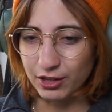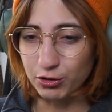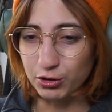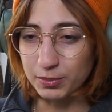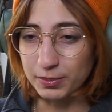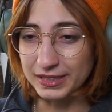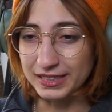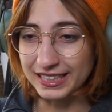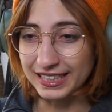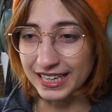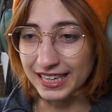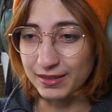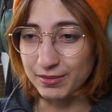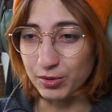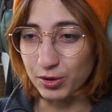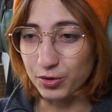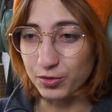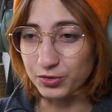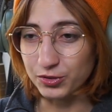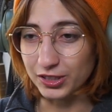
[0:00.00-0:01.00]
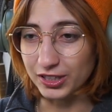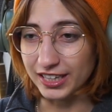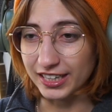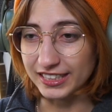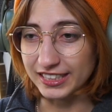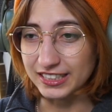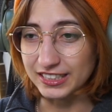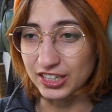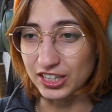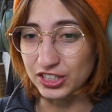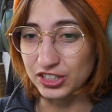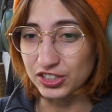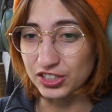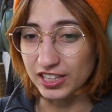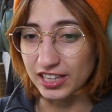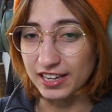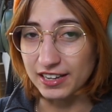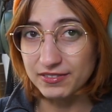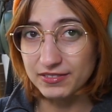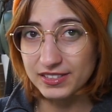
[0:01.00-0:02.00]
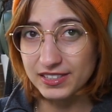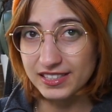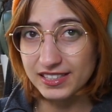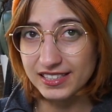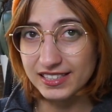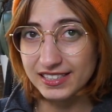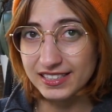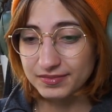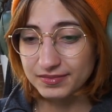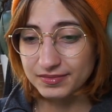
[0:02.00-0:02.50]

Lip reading: been game over had he dodged left.